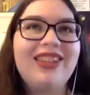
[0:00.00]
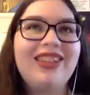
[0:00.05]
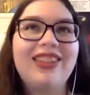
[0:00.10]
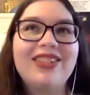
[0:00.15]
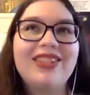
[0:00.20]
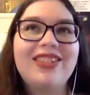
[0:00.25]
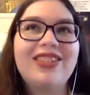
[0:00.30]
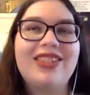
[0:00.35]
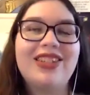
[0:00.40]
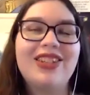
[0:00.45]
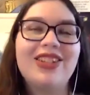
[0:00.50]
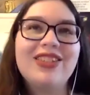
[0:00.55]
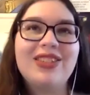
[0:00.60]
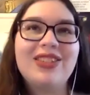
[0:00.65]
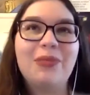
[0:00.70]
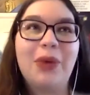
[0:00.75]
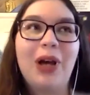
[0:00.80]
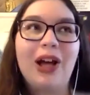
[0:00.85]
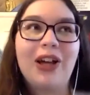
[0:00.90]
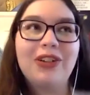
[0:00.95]
there's still
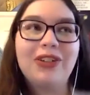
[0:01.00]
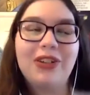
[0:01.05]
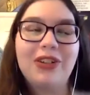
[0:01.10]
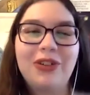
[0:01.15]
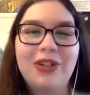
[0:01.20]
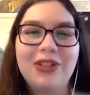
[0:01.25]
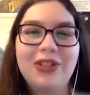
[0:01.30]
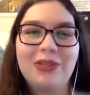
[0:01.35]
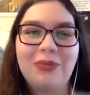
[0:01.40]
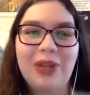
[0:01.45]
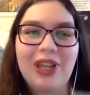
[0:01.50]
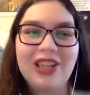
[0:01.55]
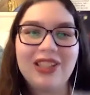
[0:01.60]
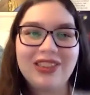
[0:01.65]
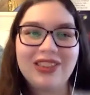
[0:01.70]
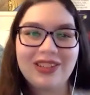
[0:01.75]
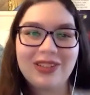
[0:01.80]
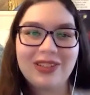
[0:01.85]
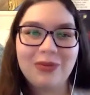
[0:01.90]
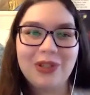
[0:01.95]
some ongoing debate in
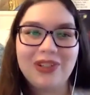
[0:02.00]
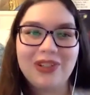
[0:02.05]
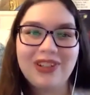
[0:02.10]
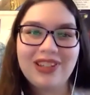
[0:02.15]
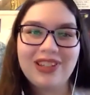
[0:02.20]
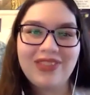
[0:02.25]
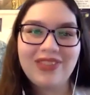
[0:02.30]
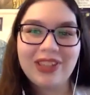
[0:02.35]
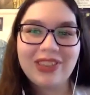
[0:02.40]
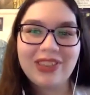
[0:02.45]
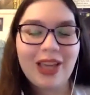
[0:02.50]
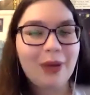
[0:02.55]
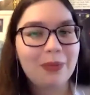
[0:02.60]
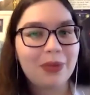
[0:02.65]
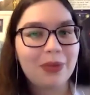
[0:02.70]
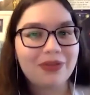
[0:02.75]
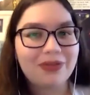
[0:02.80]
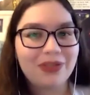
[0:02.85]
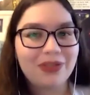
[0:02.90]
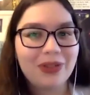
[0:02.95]
the community about that,
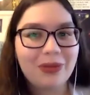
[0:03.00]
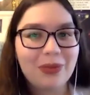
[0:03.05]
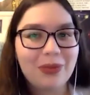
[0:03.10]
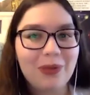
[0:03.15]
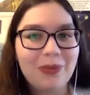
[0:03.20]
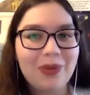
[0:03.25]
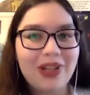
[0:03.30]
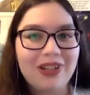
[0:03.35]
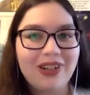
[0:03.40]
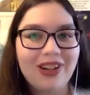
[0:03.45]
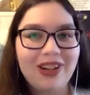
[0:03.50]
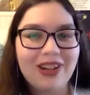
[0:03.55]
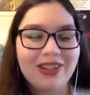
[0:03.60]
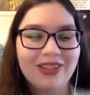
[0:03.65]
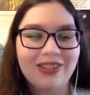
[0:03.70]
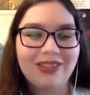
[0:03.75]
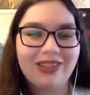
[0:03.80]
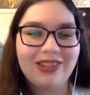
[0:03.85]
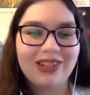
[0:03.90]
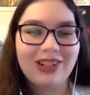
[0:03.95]
but for the moment,
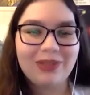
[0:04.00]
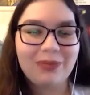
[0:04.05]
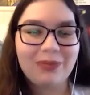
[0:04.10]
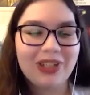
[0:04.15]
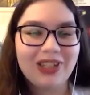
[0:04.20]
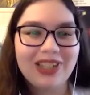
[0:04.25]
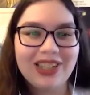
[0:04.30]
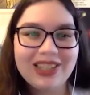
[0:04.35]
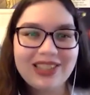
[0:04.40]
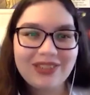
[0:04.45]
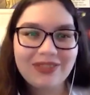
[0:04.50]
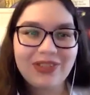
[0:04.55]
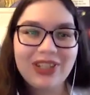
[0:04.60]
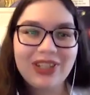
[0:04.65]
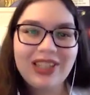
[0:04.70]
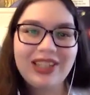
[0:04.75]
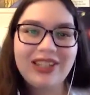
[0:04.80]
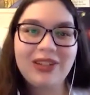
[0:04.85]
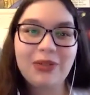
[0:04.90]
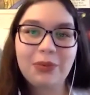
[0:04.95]
no. But it's a
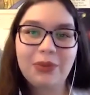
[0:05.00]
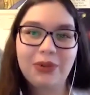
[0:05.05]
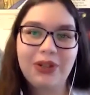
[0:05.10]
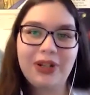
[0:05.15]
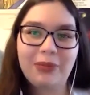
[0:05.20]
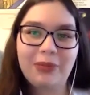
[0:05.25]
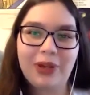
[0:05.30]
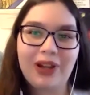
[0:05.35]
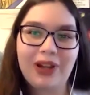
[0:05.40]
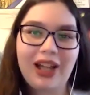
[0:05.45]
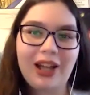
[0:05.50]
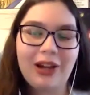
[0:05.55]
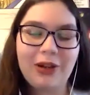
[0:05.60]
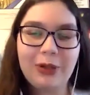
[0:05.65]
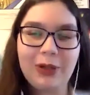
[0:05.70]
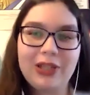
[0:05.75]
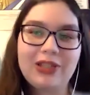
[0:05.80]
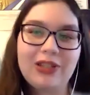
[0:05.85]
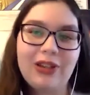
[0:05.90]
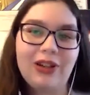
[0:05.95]
really good point about how
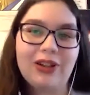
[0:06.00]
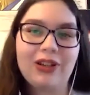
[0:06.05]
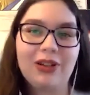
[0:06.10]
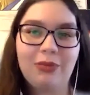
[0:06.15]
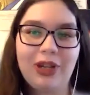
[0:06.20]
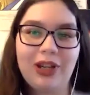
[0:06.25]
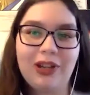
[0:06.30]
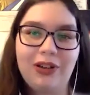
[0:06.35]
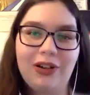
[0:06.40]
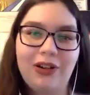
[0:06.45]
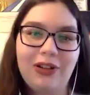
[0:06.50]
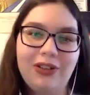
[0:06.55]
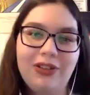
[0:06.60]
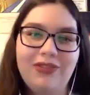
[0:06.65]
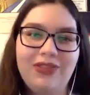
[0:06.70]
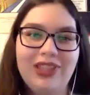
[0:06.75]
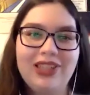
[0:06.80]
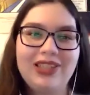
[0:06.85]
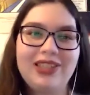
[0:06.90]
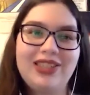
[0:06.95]
we talk about all
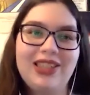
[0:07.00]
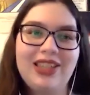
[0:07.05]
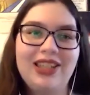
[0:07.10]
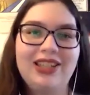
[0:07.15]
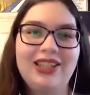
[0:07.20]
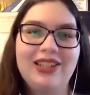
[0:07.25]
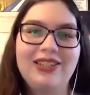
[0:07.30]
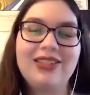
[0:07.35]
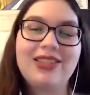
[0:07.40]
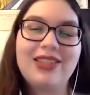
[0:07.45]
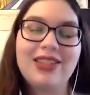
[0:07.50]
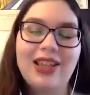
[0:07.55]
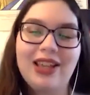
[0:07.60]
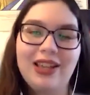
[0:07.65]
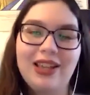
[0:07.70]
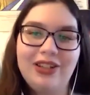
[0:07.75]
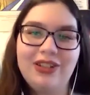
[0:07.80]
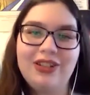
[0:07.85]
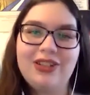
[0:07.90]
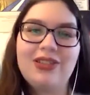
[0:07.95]
of these things
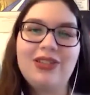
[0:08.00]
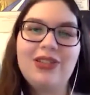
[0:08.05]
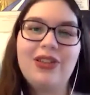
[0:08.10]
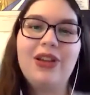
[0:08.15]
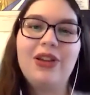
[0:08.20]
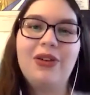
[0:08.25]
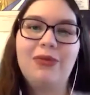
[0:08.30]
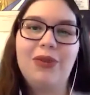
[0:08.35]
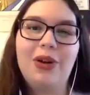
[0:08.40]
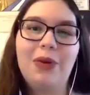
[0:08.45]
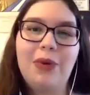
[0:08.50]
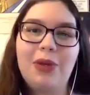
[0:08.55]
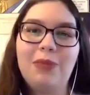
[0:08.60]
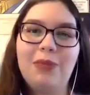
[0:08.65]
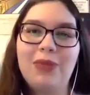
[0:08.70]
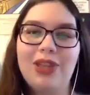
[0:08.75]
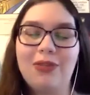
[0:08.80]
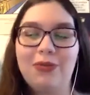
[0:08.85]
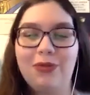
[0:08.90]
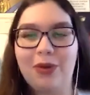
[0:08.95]
and what we
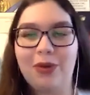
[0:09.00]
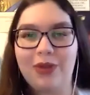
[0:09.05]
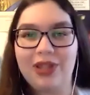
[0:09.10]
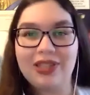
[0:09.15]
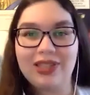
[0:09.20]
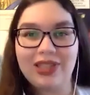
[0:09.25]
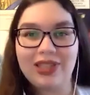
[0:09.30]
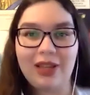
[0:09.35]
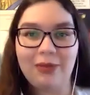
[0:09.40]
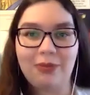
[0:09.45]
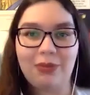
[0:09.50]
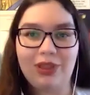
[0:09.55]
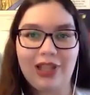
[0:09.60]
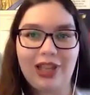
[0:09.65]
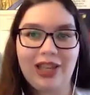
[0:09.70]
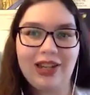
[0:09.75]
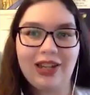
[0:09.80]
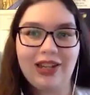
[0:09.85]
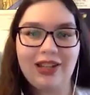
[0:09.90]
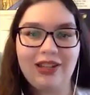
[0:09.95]
mean when we say
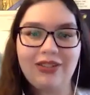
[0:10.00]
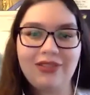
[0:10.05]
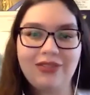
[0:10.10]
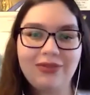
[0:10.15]
planet.